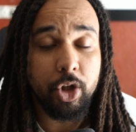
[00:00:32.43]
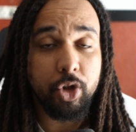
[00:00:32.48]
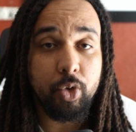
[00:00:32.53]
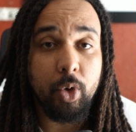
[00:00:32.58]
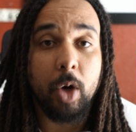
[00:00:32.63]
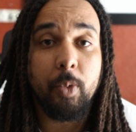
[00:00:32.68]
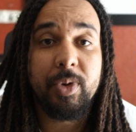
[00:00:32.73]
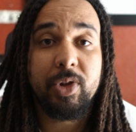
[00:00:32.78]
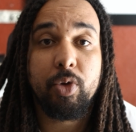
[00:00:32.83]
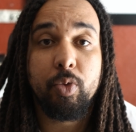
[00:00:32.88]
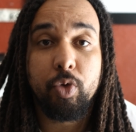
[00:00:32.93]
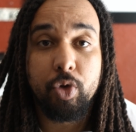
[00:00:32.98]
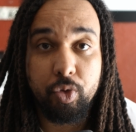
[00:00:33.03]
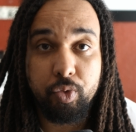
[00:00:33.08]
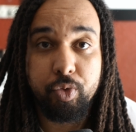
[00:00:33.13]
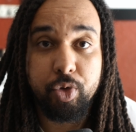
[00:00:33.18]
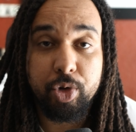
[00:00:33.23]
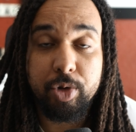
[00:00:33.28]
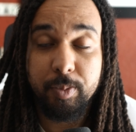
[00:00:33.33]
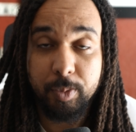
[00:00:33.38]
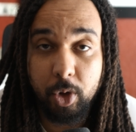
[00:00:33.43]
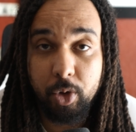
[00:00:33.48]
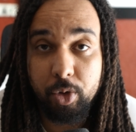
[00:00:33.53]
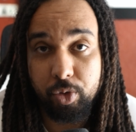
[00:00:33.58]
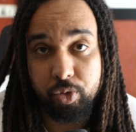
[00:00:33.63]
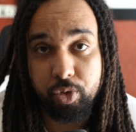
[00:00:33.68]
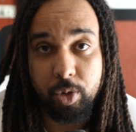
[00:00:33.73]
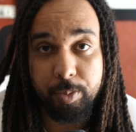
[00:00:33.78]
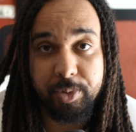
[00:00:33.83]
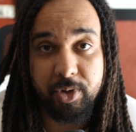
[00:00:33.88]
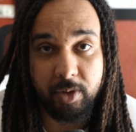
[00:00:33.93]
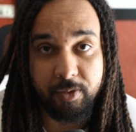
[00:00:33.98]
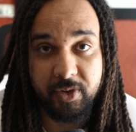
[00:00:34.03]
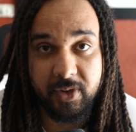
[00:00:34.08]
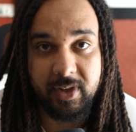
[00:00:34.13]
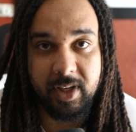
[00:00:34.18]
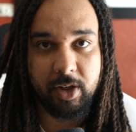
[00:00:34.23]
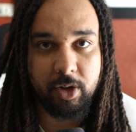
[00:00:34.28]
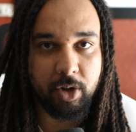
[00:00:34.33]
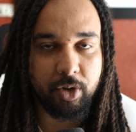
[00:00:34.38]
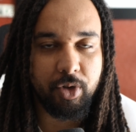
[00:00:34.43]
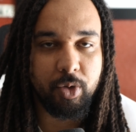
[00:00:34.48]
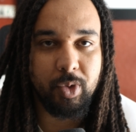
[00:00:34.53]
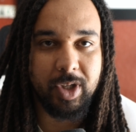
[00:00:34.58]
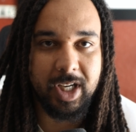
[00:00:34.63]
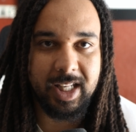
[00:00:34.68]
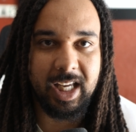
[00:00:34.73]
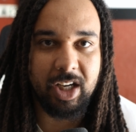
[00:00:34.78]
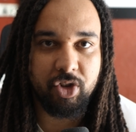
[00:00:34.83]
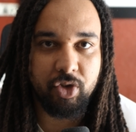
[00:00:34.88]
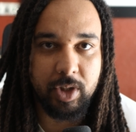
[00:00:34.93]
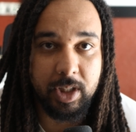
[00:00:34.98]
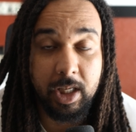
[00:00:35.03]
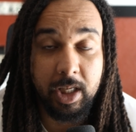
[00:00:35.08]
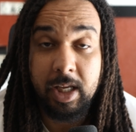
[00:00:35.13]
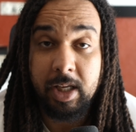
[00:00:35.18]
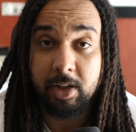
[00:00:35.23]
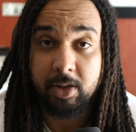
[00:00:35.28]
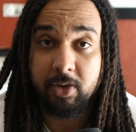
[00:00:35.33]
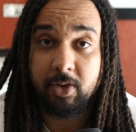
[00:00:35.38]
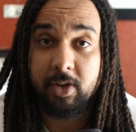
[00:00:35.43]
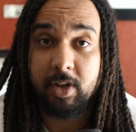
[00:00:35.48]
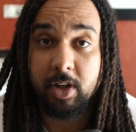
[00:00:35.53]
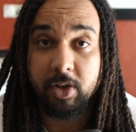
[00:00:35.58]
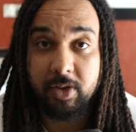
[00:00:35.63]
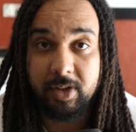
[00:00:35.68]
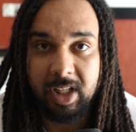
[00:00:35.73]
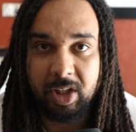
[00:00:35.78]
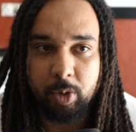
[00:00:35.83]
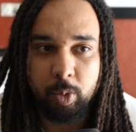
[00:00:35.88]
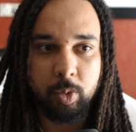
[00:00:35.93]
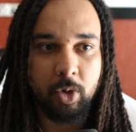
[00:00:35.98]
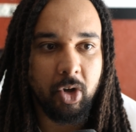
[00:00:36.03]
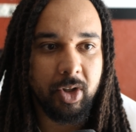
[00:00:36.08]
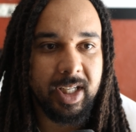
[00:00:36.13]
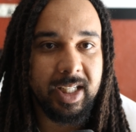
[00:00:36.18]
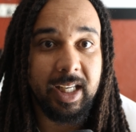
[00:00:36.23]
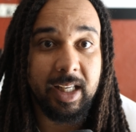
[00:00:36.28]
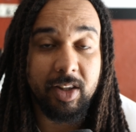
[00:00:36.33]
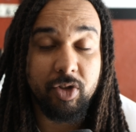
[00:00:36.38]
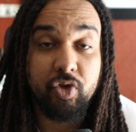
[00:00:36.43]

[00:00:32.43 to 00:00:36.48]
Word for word: you are with small groups of sellers, so you can actually start networking,